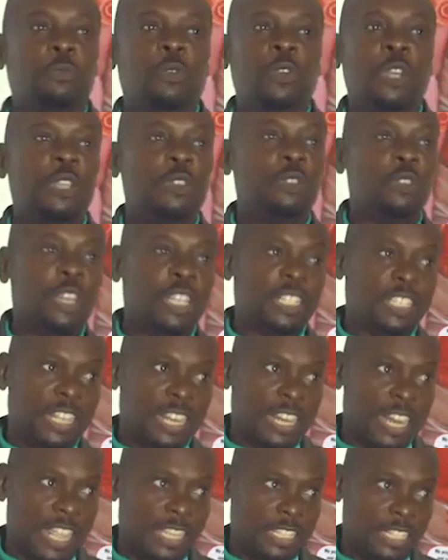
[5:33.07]
polling units
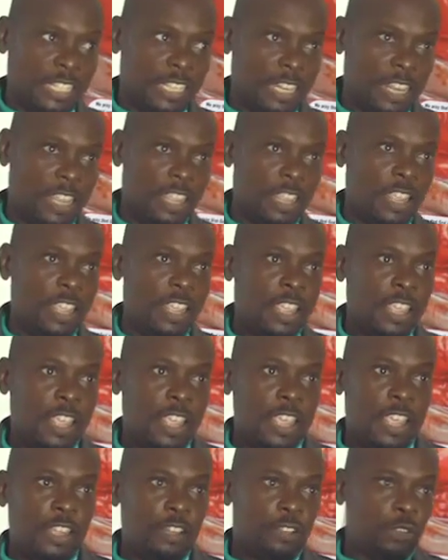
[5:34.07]
in Nigeria.
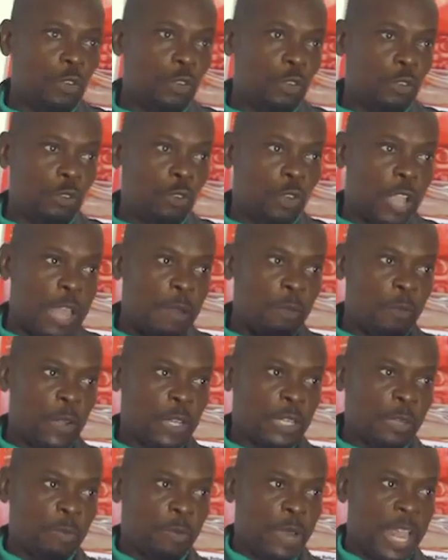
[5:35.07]
So you can
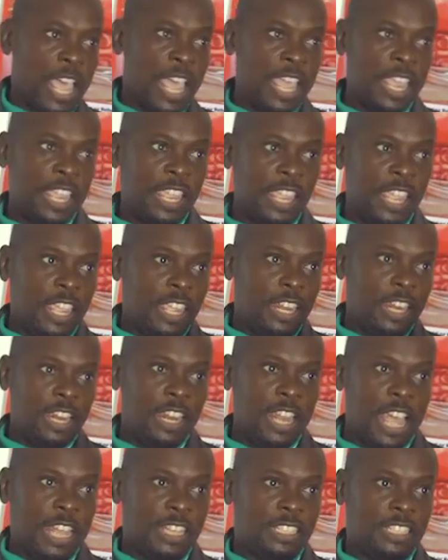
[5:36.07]
multiply
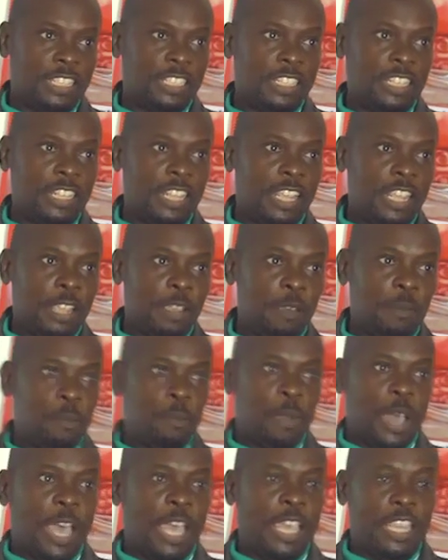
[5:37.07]
that
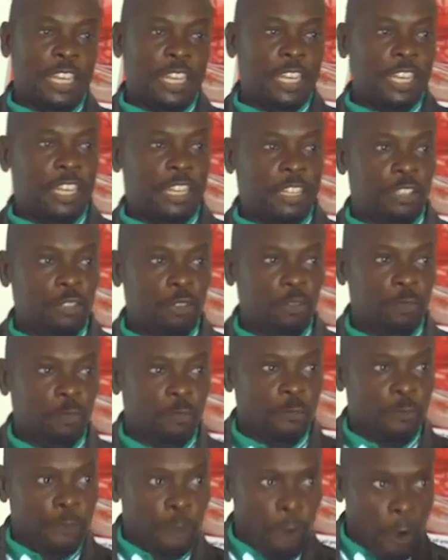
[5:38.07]
by
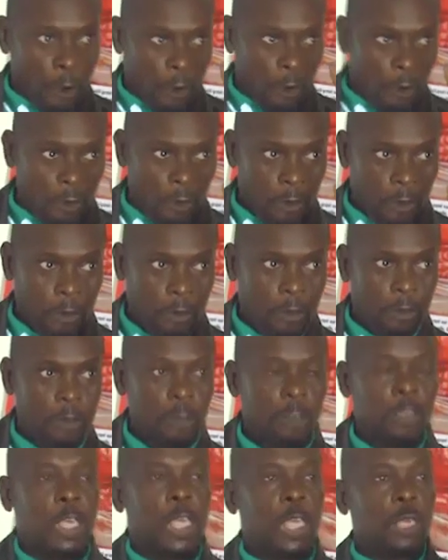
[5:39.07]
four.
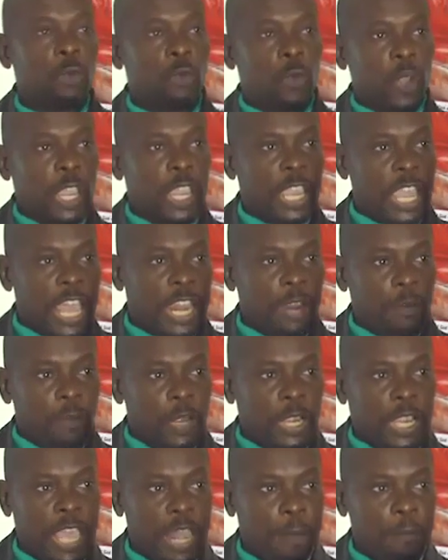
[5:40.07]
We
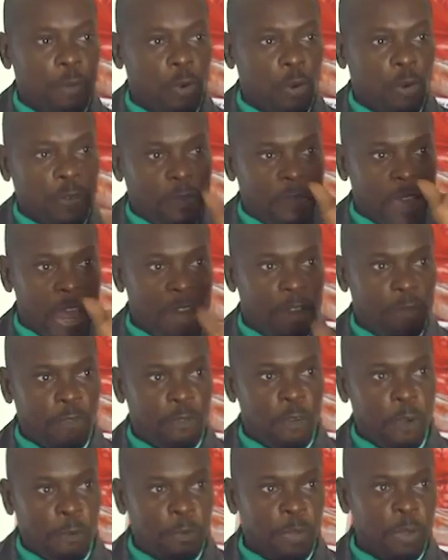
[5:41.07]
can provide
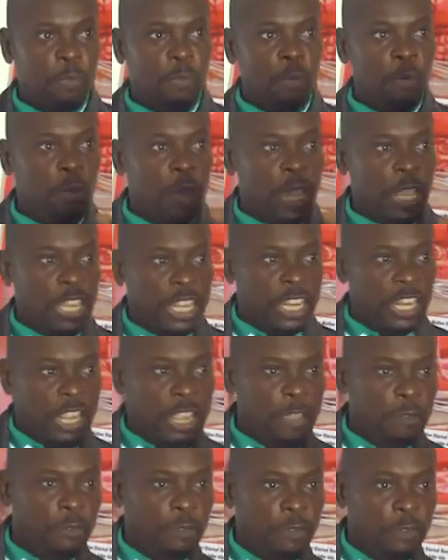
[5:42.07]
four people
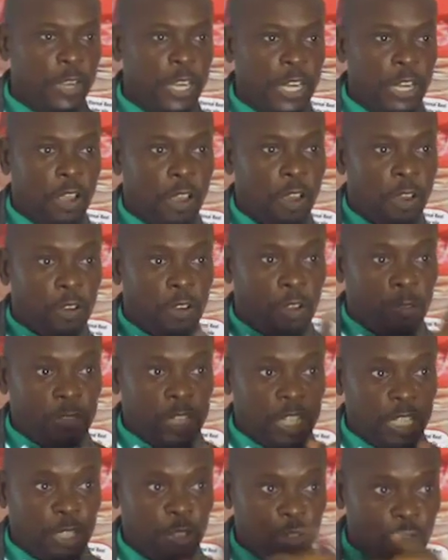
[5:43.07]
in all
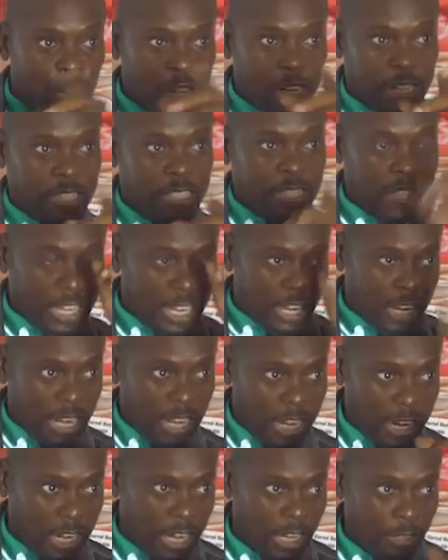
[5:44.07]
of these units
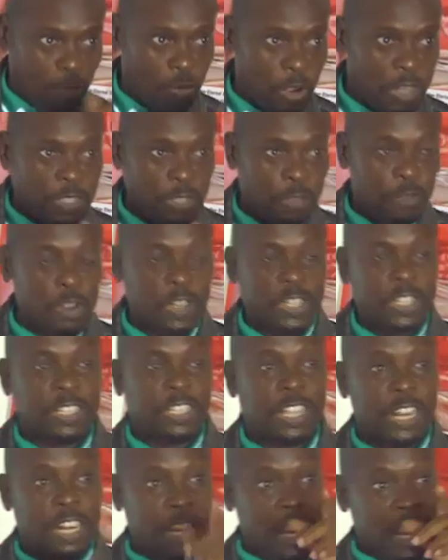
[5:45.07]
in the
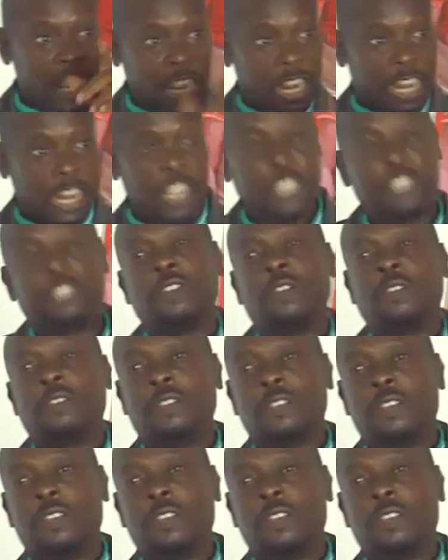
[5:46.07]
2023 election.